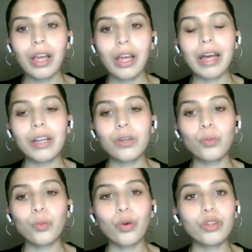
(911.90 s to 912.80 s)
and
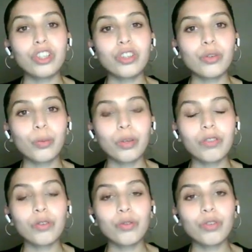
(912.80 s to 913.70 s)
the one of
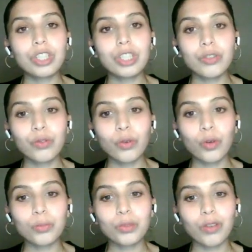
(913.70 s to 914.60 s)
the richest
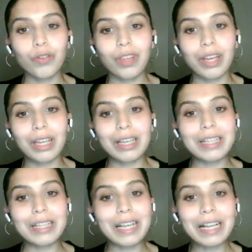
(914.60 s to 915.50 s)
forms of that
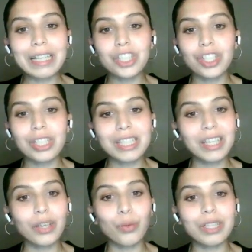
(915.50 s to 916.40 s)
is algae,
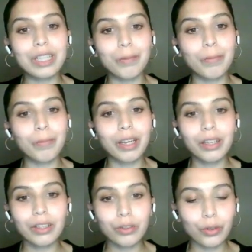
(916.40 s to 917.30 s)
seaweed, and
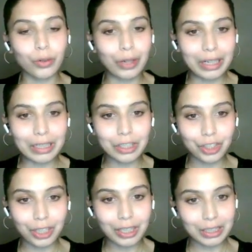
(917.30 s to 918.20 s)

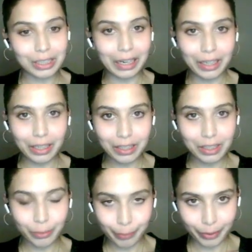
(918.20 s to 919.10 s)
microalgae, i.e.,
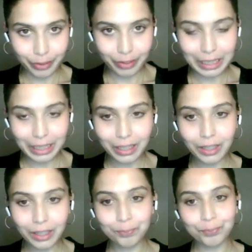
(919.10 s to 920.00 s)

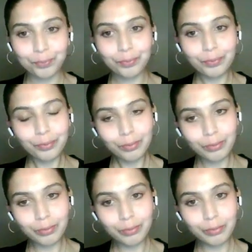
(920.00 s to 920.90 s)
spirulina.
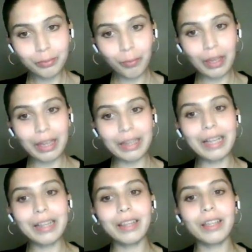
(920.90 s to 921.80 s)
And
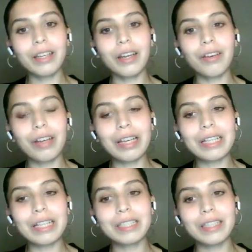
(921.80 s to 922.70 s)
then there
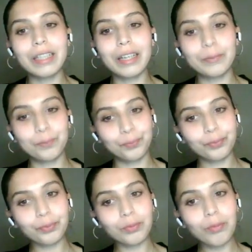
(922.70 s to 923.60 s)
is the
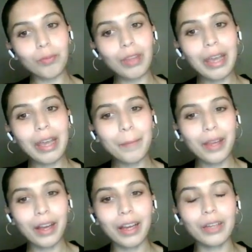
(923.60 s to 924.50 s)

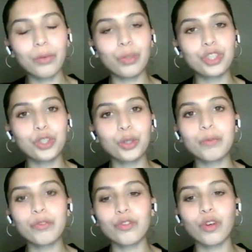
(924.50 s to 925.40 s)
hemia iron, which
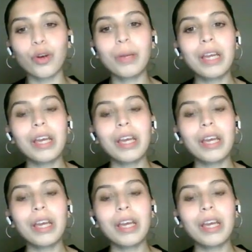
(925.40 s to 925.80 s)
comes from